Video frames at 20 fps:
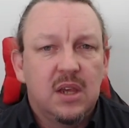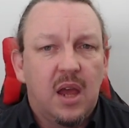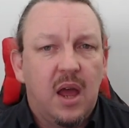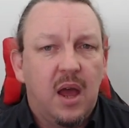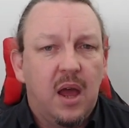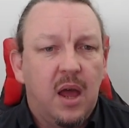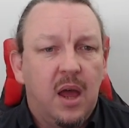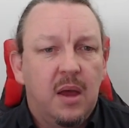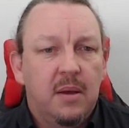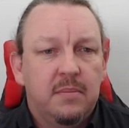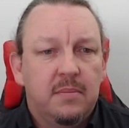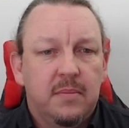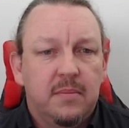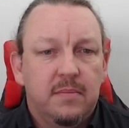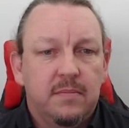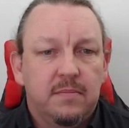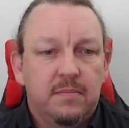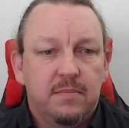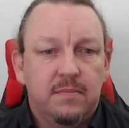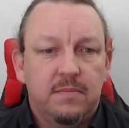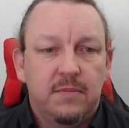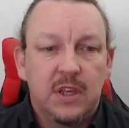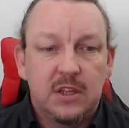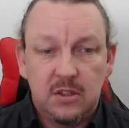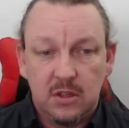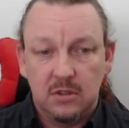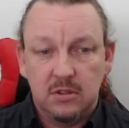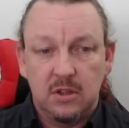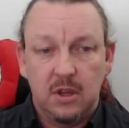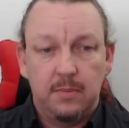Um, this is
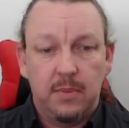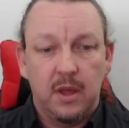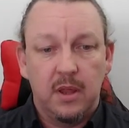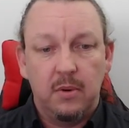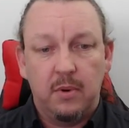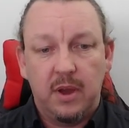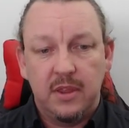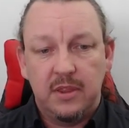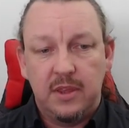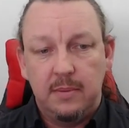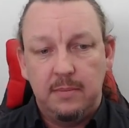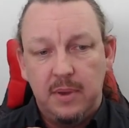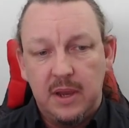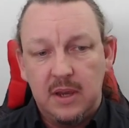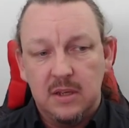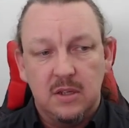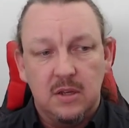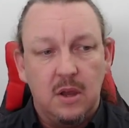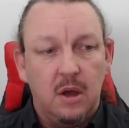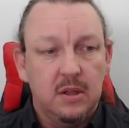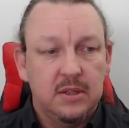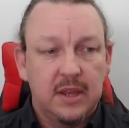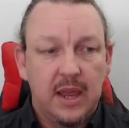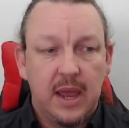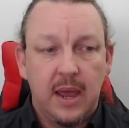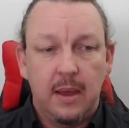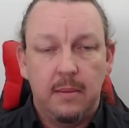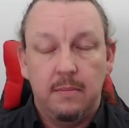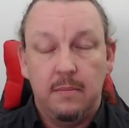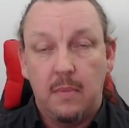also, by the way, the biggest
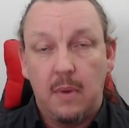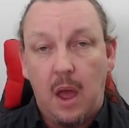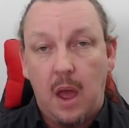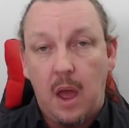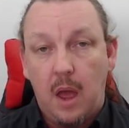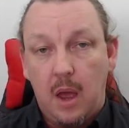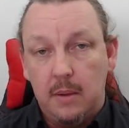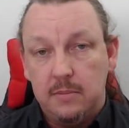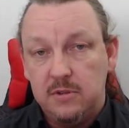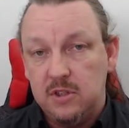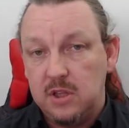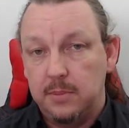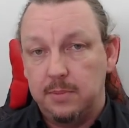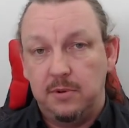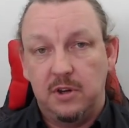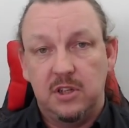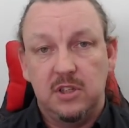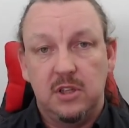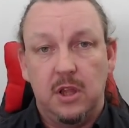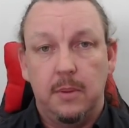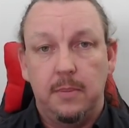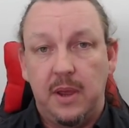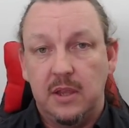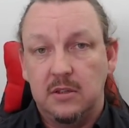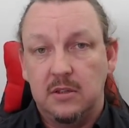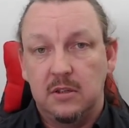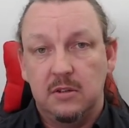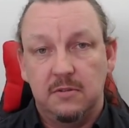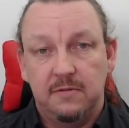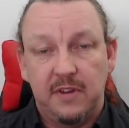goddamn uh, slippery slope
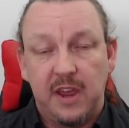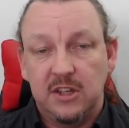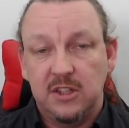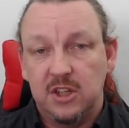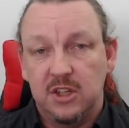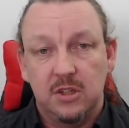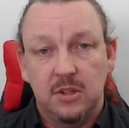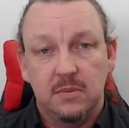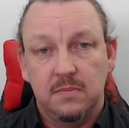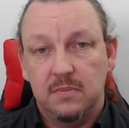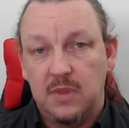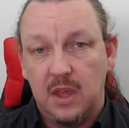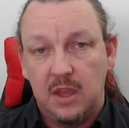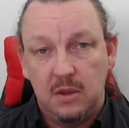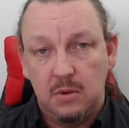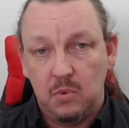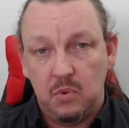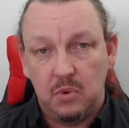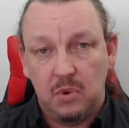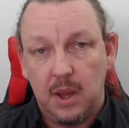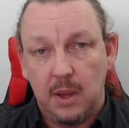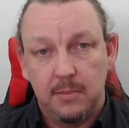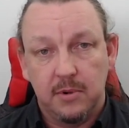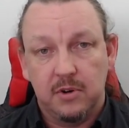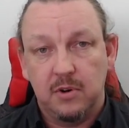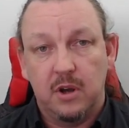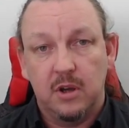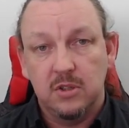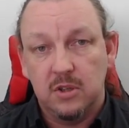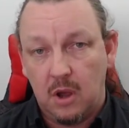into fascism that you will come
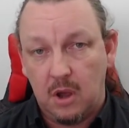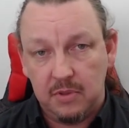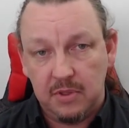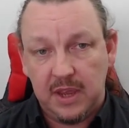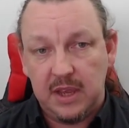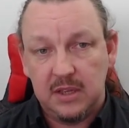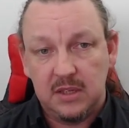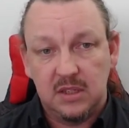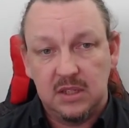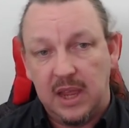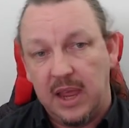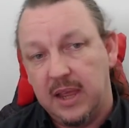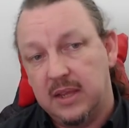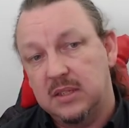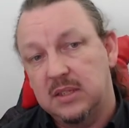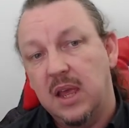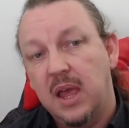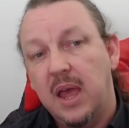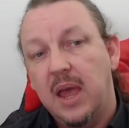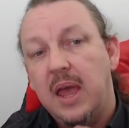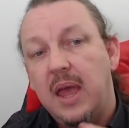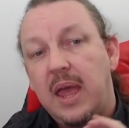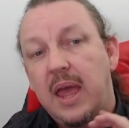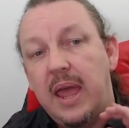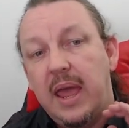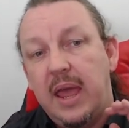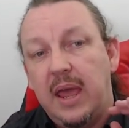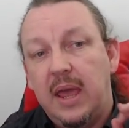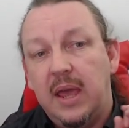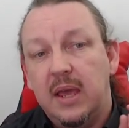across on the internet
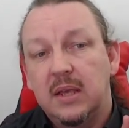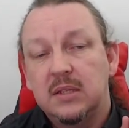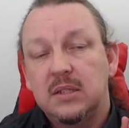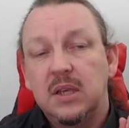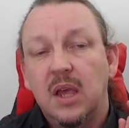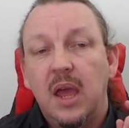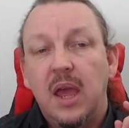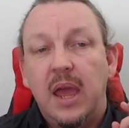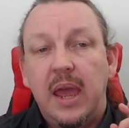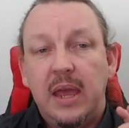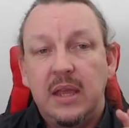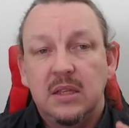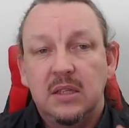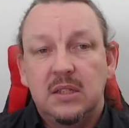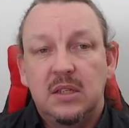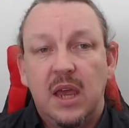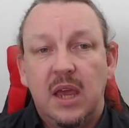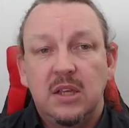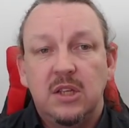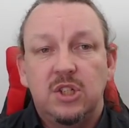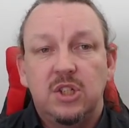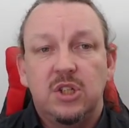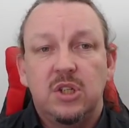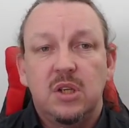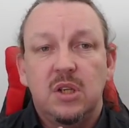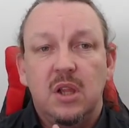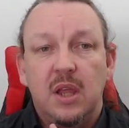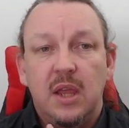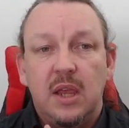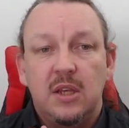is
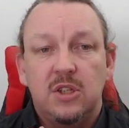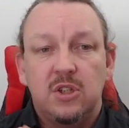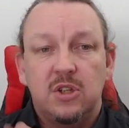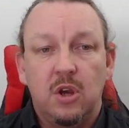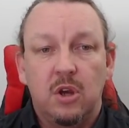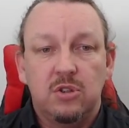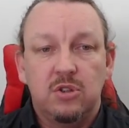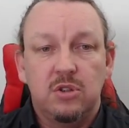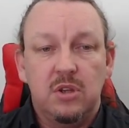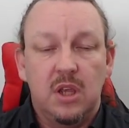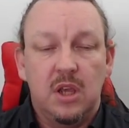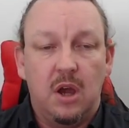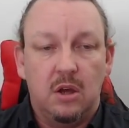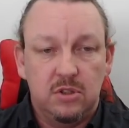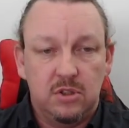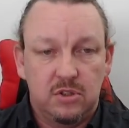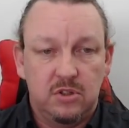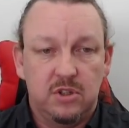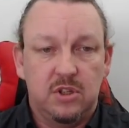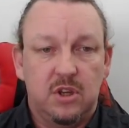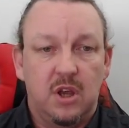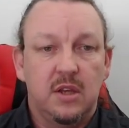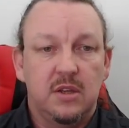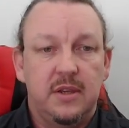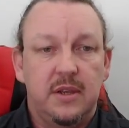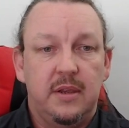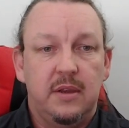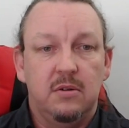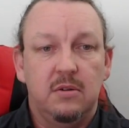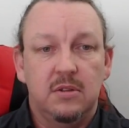intentionally socially
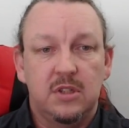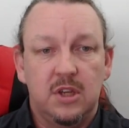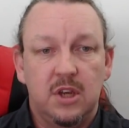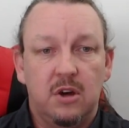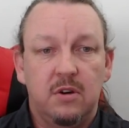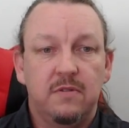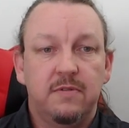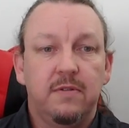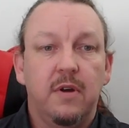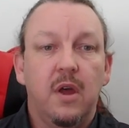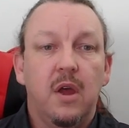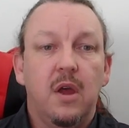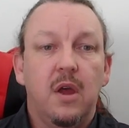ostracizing yourself